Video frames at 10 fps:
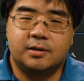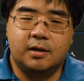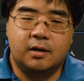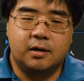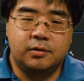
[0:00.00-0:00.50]

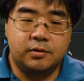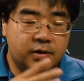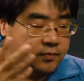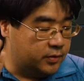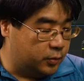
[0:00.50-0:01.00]
you
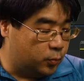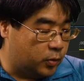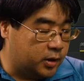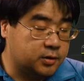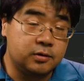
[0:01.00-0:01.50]
definitely
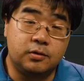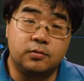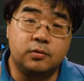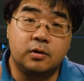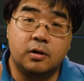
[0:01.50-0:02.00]
want to
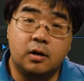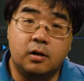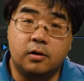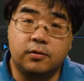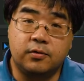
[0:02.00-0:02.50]
do
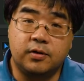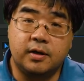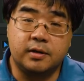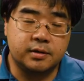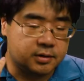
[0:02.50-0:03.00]
other things.